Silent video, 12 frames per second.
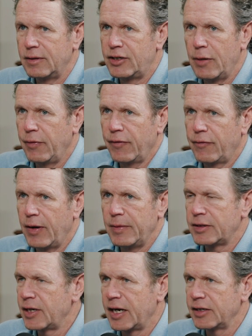timber framing
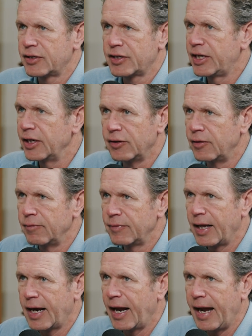is not a skill
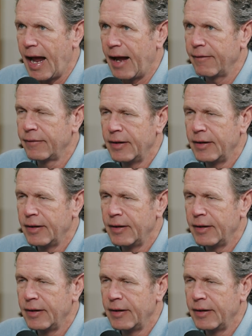that I have.